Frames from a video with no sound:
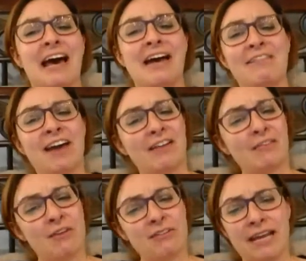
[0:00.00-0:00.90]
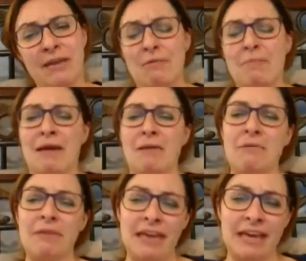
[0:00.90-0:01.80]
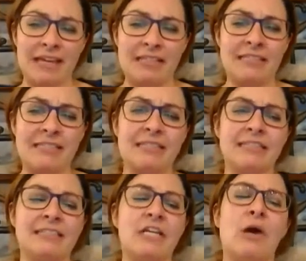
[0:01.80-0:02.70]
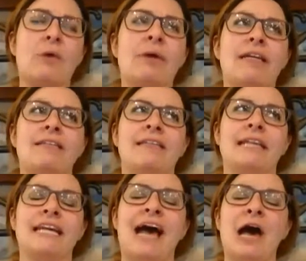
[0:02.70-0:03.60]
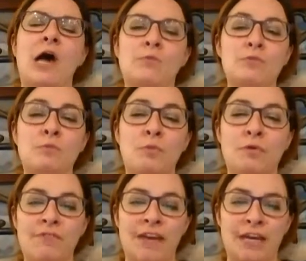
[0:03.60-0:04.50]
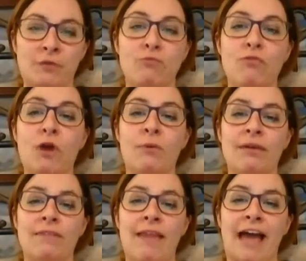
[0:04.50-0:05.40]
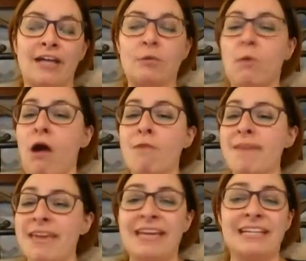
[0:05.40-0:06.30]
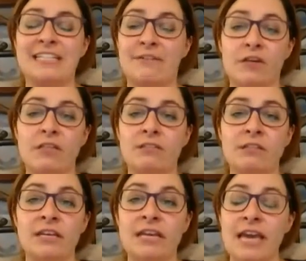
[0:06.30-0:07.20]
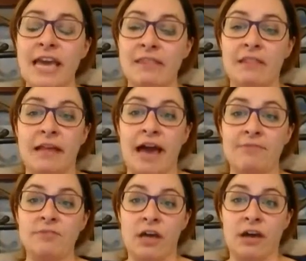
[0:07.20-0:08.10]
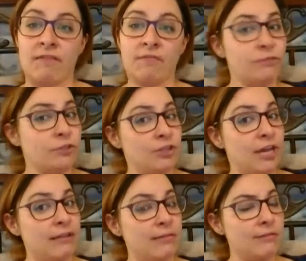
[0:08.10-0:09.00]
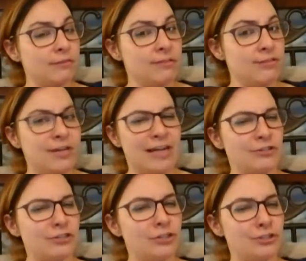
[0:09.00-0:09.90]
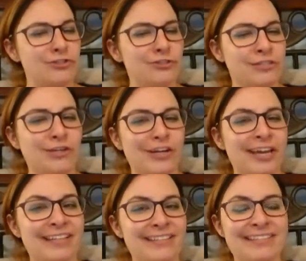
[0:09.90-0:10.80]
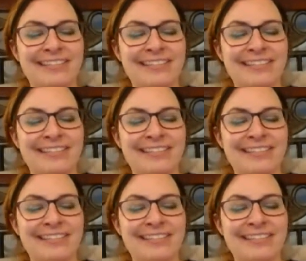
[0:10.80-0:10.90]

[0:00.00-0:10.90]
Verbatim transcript: I've had a long night with my own kids, and you know, it it helps motivate you knowing that you are making a difference in the lives of your kids because they're not just your students, they're your kids.